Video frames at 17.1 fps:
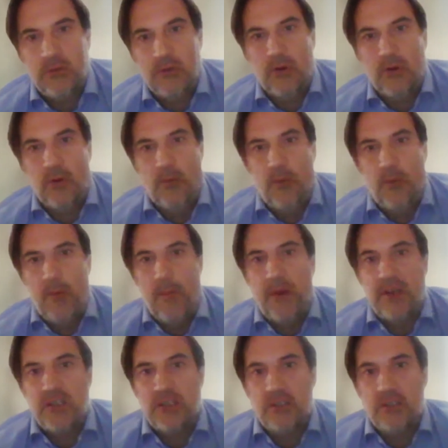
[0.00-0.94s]
we
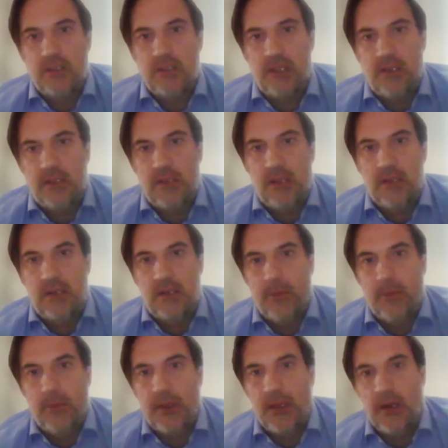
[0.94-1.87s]
mentioned at the
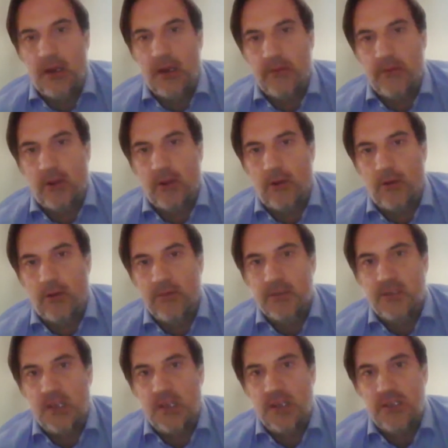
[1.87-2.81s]
beginning of the
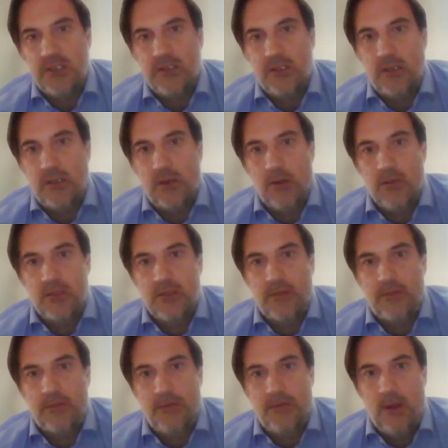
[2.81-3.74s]
conversation, that lots
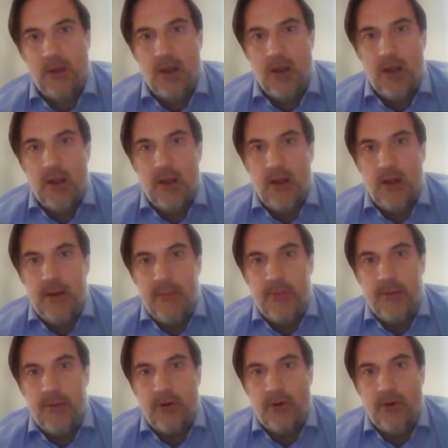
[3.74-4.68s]
of
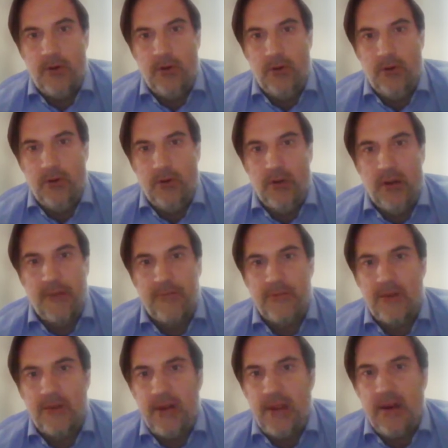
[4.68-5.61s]
liberal,
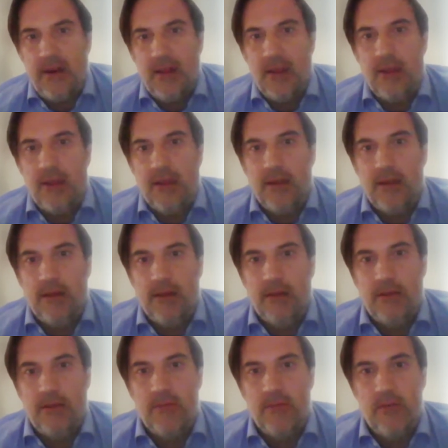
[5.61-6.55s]

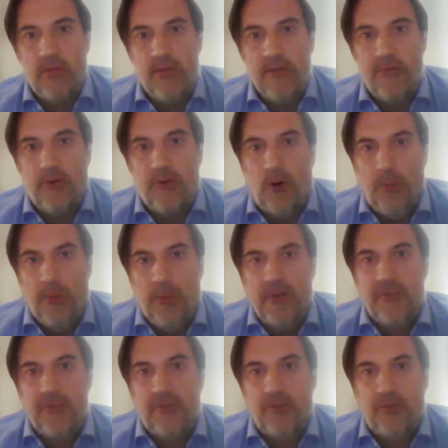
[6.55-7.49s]
left-leaning,
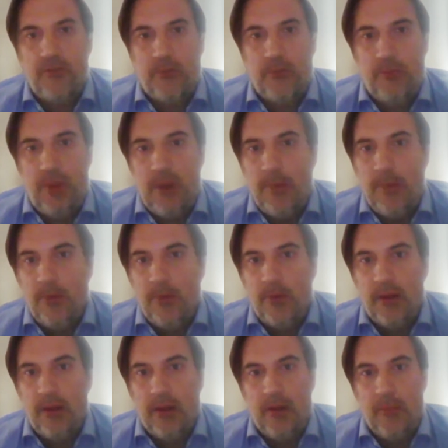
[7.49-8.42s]
reformist
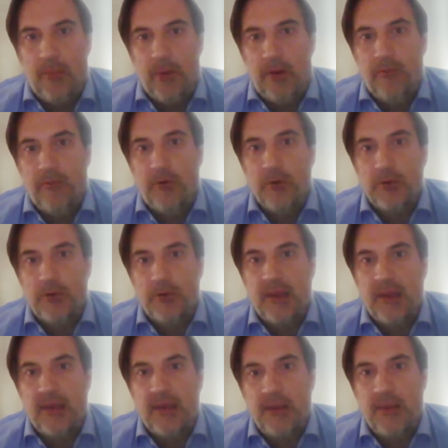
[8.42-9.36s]
people were voting
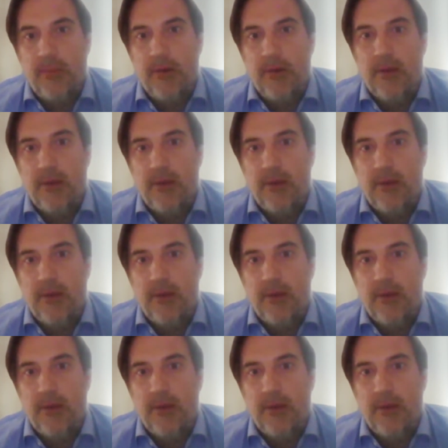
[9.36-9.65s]
AKP,